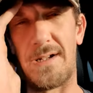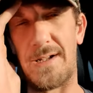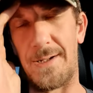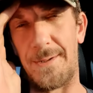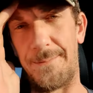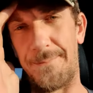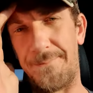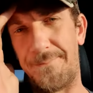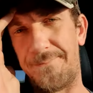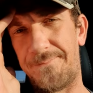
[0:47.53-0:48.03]

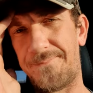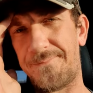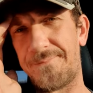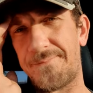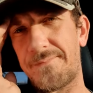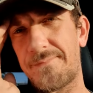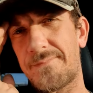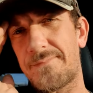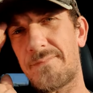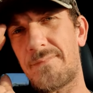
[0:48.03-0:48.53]
um,
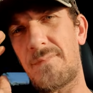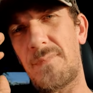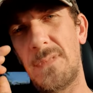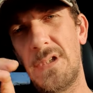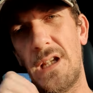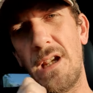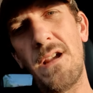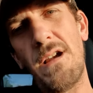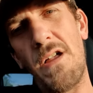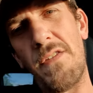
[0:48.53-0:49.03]

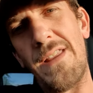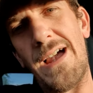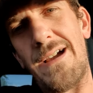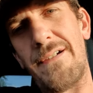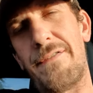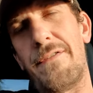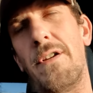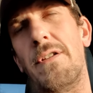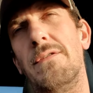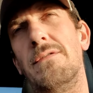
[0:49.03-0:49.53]
on
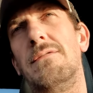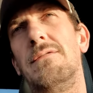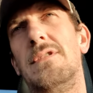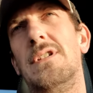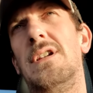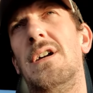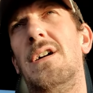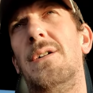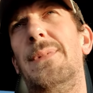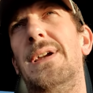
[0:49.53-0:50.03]
that front. Do
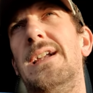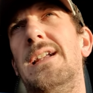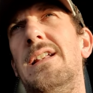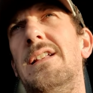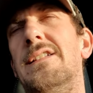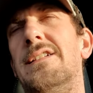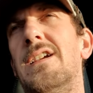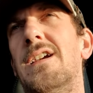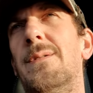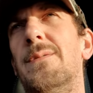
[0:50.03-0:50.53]
you know what I mean?
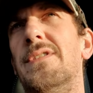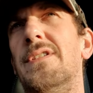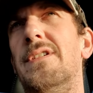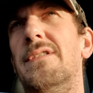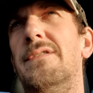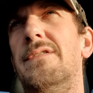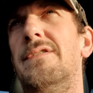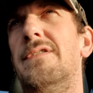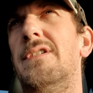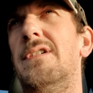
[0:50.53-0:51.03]
In terms of